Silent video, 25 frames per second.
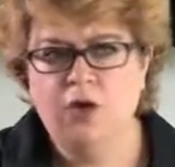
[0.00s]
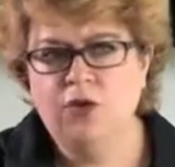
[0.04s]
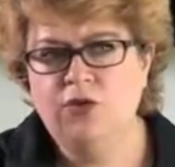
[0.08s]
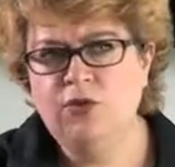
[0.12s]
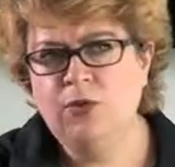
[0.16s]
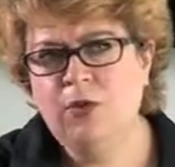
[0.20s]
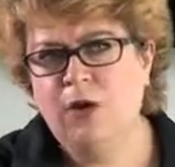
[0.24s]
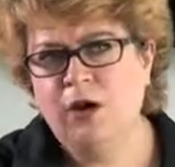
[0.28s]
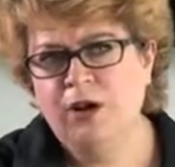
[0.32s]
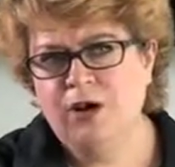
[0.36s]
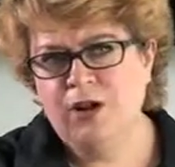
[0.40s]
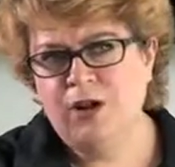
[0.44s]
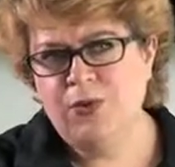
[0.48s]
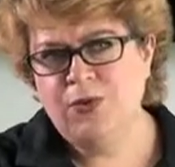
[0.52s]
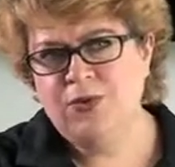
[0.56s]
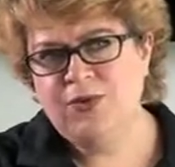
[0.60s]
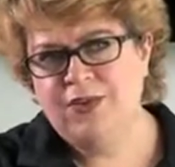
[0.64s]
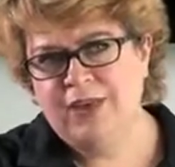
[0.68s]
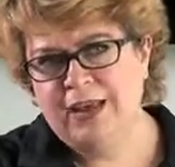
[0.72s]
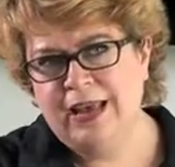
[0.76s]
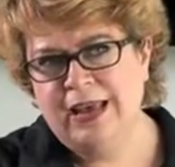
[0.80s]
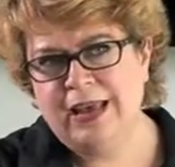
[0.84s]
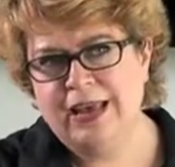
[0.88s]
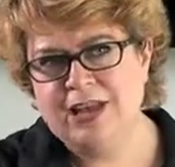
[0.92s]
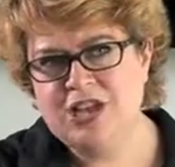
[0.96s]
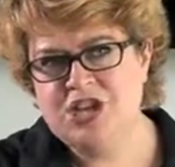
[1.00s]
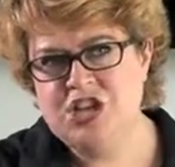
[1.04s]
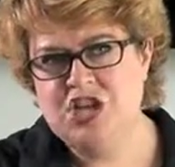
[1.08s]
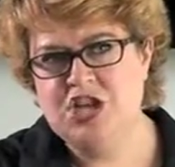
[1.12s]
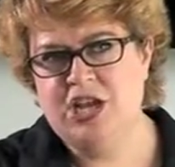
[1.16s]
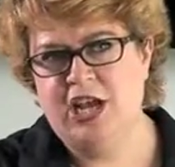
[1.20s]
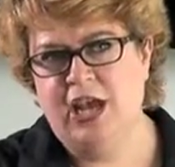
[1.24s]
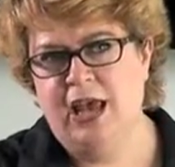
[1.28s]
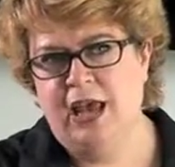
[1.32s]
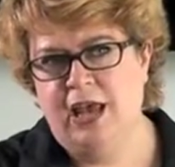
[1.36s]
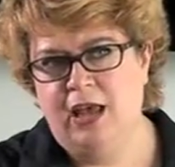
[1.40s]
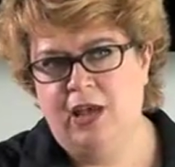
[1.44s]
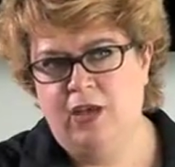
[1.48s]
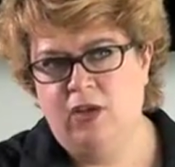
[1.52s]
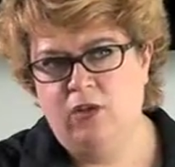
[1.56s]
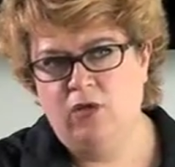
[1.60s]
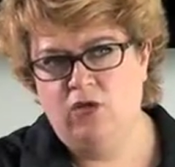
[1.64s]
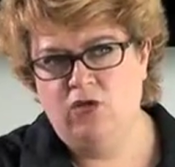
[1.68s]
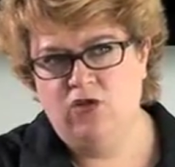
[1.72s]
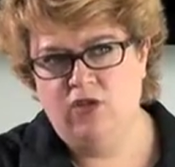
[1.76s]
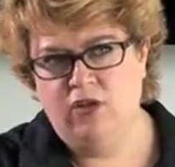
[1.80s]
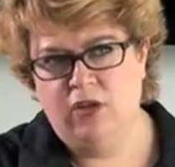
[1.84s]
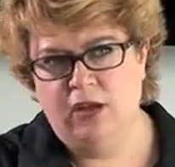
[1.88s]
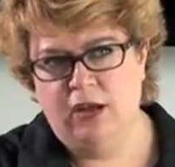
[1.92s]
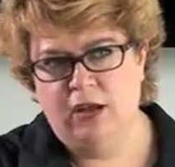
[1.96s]
So are you seeing a
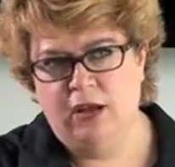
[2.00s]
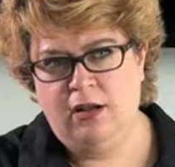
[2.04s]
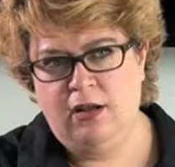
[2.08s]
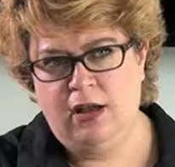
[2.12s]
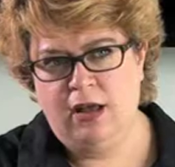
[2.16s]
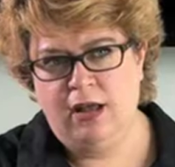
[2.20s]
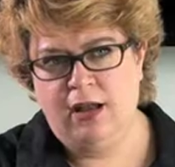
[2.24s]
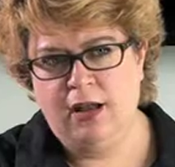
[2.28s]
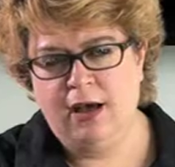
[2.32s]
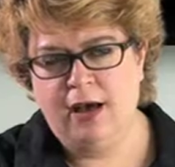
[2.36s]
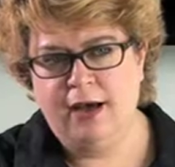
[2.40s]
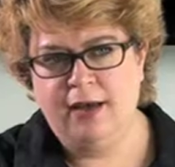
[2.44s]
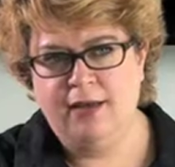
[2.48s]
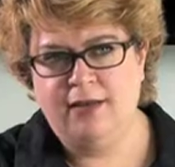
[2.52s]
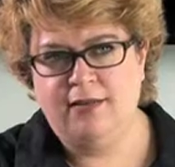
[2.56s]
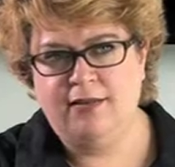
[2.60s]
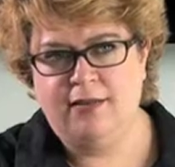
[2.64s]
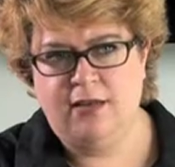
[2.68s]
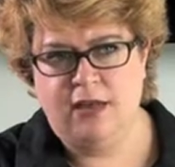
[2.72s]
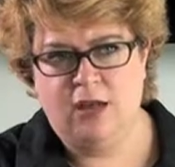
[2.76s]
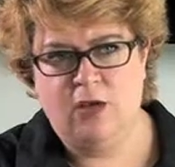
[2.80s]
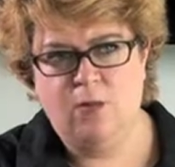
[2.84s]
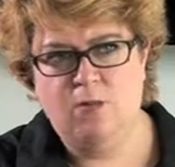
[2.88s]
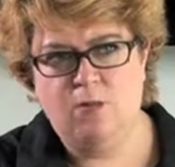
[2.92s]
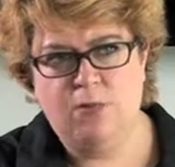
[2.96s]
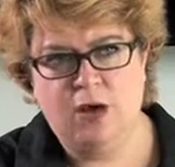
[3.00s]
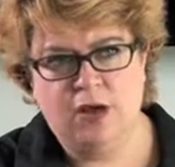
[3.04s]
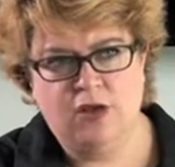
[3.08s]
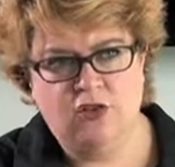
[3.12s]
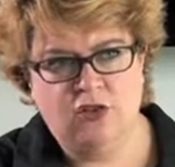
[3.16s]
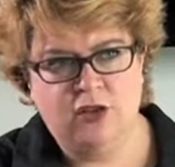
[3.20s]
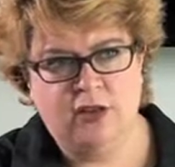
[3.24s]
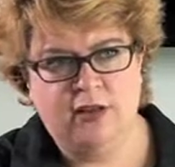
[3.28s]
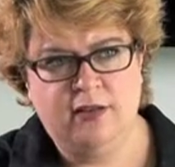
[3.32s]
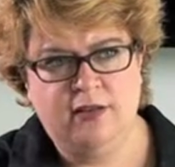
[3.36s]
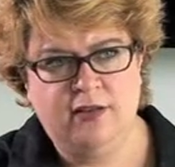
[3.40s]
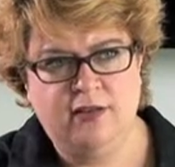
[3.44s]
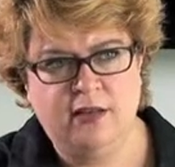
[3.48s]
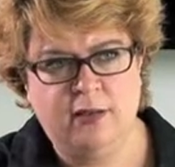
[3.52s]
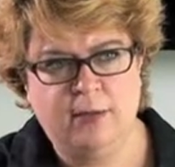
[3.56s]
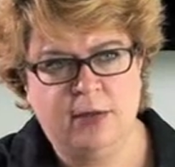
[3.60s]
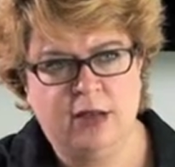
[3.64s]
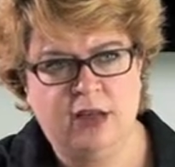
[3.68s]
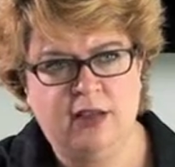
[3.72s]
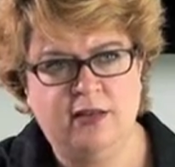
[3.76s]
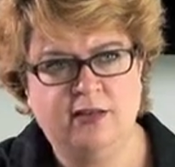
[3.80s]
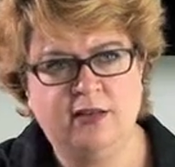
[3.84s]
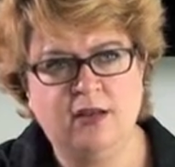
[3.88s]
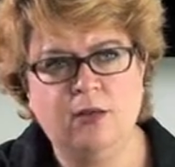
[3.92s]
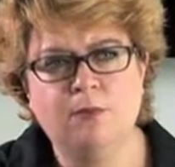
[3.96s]
change in, in IT budgets? I mean,
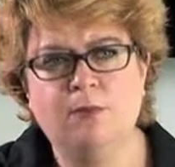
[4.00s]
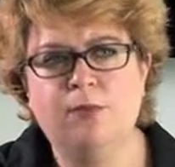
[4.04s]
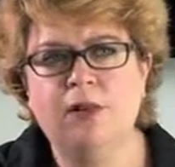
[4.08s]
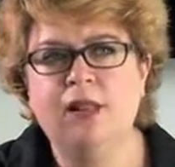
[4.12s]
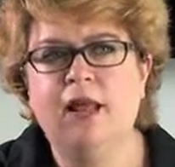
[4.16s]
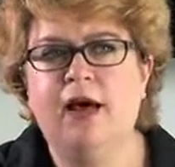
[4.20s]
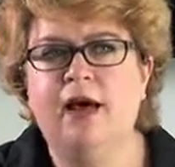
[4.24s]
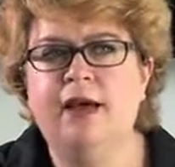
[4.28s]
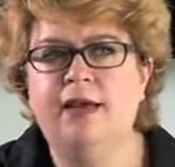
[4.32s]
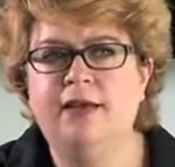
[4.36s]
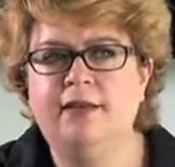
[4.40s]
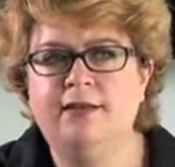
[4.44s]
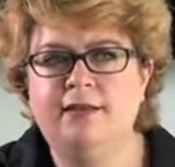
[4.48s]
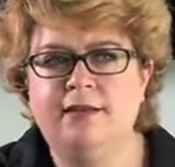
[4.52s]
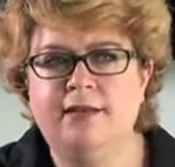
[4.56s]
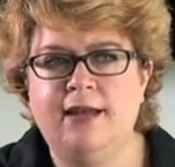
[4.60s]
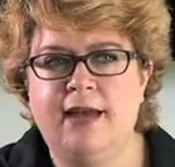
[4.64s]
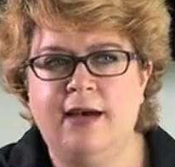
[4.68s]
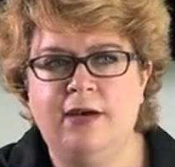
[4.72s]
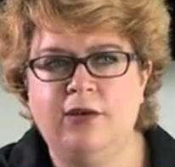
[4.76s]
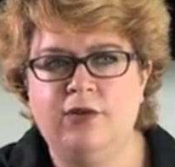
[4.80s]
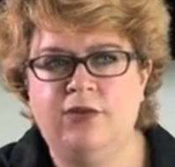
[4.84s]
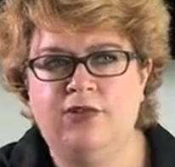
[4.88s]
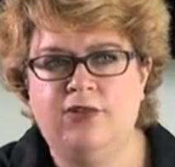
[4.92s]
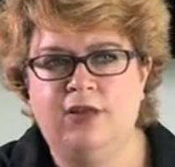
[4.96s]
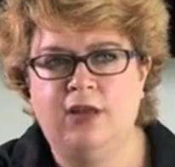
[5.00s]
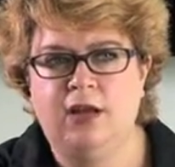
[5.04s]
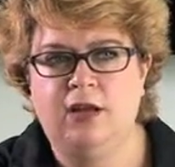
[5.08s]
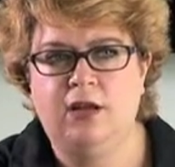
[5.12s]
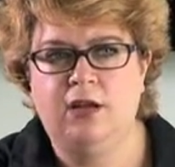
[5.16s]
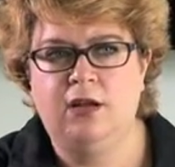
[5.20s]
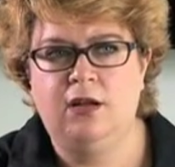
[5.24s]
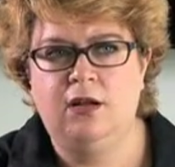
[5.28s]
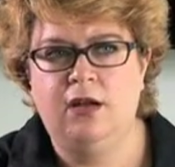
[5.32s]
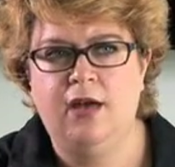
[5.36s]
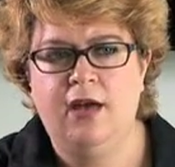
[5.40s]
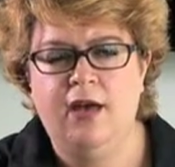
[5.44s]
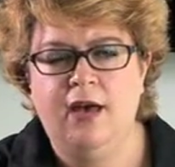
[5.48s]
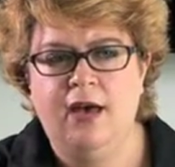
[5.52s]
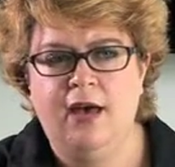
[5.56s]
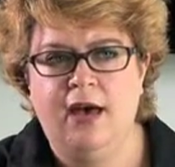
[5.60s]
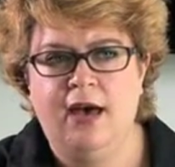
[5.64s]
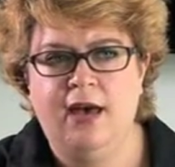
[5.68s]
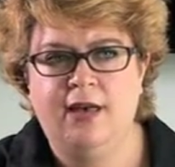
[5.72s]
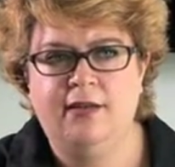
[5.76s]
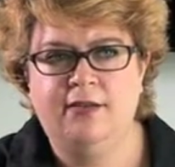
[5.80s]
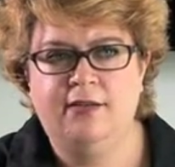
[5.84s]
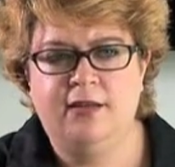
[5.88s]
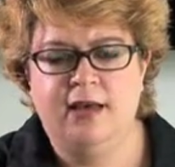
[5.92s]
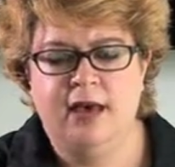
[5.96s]
is compliance now seen
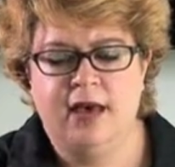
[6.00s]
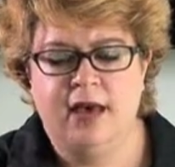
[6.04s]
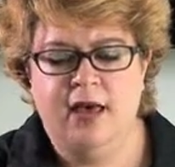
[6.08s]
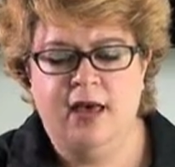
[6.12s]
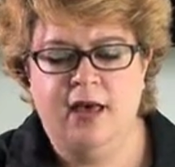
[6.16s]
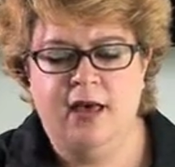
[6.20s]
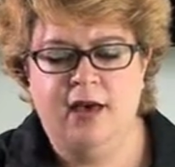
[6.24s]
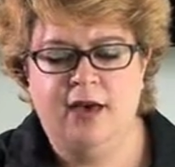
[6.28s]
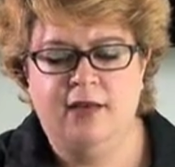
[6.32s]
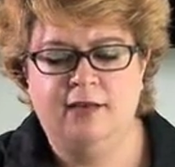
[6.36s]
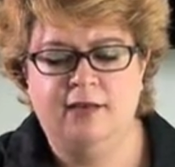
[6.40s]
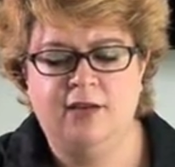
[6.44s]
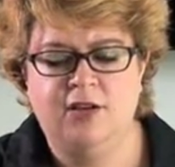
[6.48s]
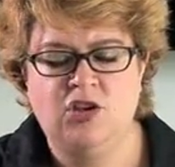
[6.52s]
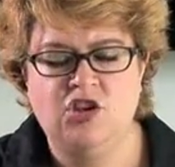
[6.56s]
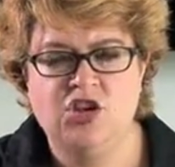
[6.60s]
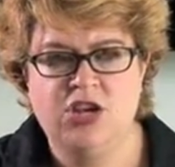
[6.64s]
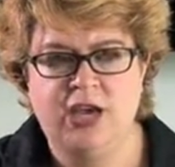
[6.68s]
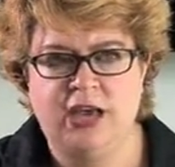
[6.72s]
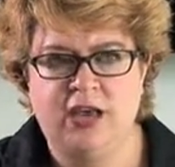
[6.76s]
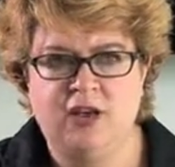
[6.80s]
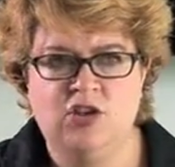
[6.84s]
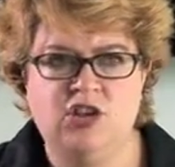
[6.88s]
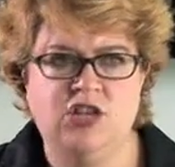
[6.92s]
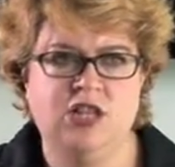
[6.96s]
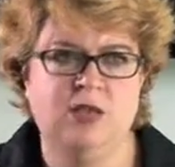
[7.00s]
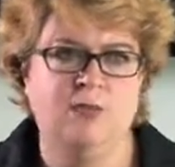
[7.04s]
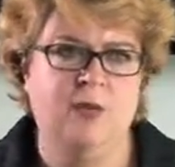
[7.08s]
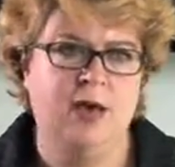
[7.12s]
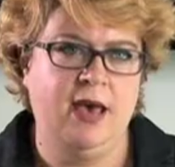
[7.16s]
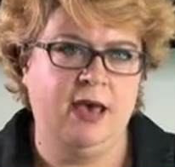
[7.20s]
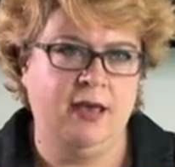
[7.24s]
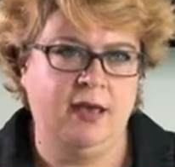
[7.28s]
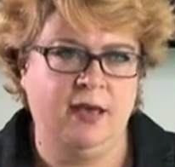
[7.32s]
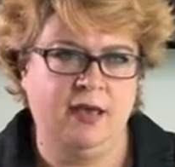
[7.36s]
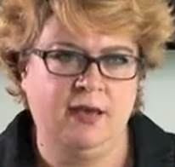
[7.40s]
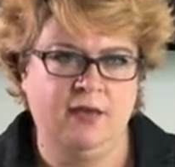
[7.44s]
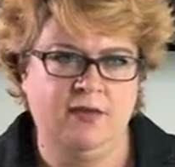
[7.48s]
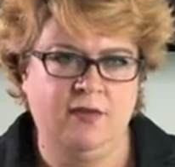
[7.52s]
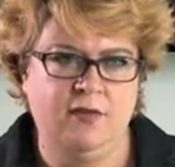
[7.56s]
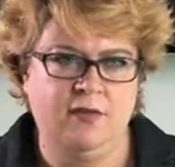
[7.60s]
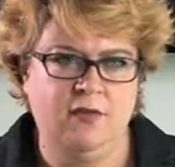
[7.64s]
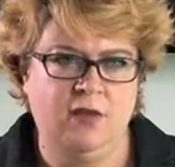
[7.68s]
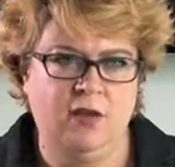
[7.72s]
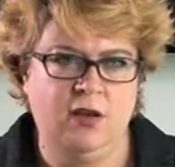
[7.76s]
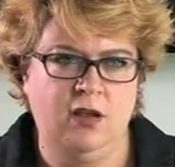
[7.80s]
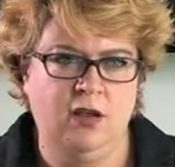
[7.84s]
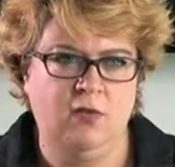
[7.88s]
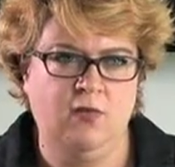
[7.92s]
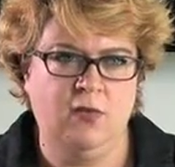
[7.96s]
as a, as a change the bank
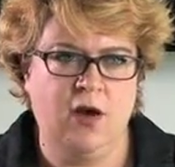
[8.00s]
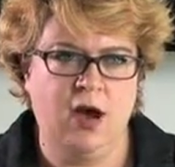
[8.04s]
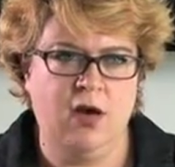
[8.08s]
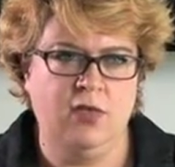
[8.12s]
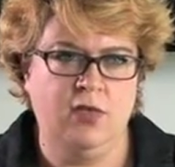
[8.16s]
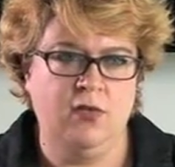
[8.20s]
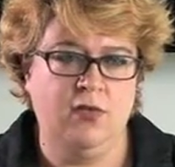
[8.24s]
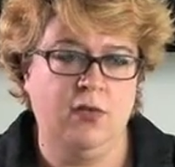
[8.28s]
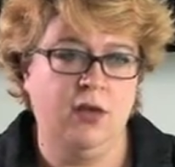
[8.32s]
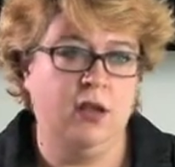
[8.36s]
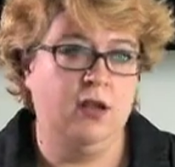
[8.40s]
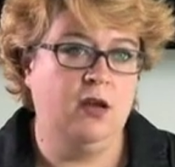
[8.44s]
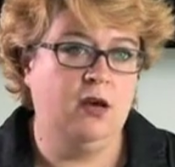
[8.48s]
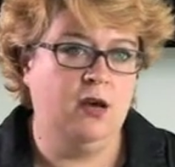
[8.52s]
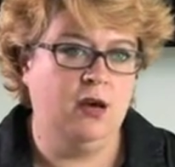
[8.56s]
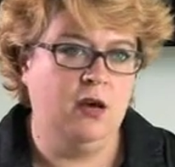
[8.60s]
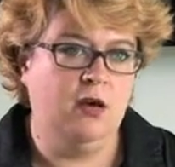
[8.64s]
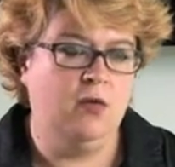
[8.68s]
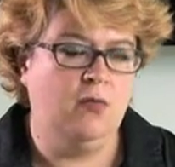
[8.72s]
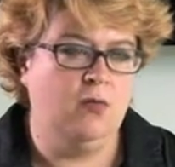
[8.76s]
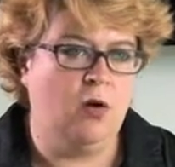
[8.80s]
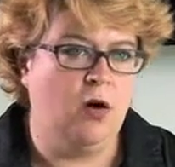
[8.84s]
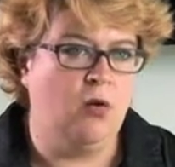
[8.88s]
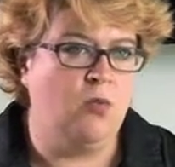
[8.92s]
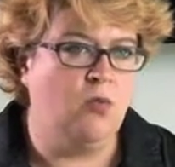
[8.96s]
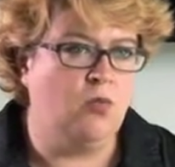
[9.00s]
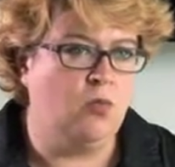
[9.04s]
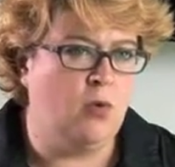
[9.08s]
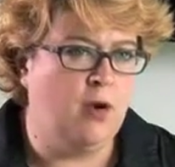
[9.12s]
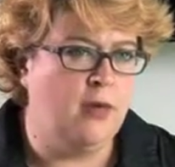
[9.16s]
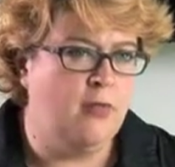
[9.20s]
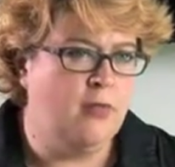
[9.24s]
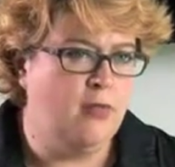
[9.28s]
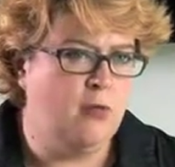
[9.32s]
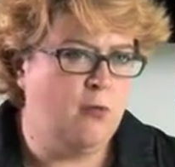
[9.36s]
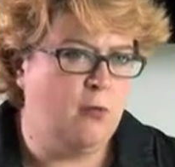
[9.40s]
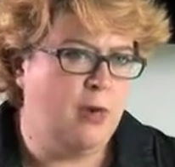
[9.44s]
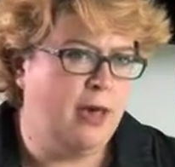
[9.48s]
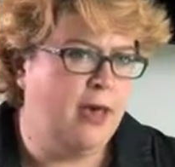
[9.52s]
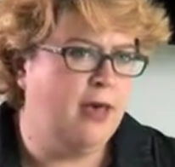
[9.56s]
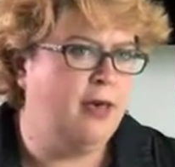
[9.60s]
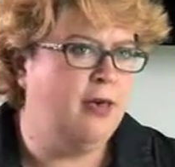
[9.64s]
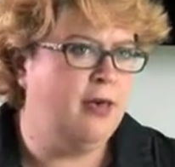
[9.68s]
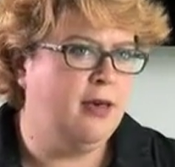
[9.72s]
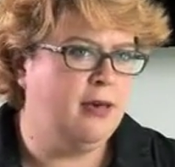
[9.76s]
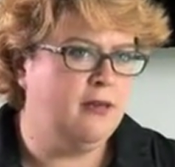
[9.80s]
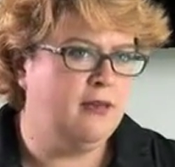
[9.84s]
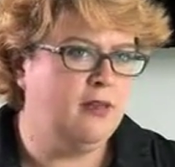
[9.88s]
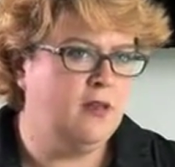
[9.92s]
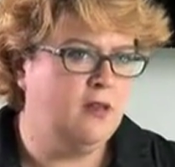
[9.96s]
activity rather than a, a run the bank
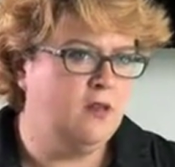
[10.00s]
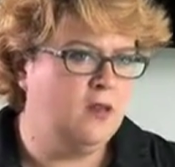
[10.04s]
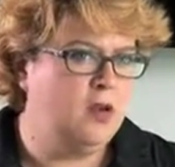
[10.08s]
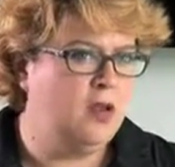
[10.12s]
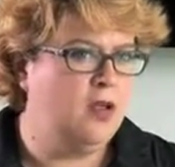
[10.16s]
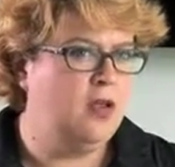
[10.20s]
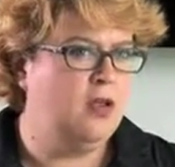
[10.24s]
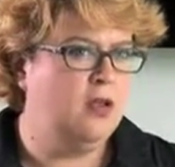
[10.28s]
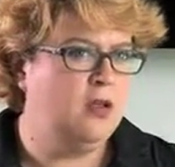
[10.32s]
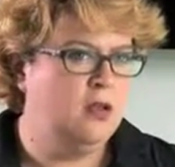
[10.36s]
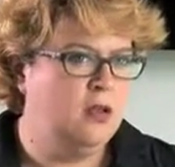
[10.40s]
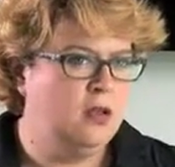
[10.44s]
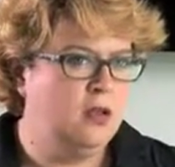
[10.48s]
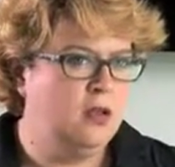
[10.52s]
activity?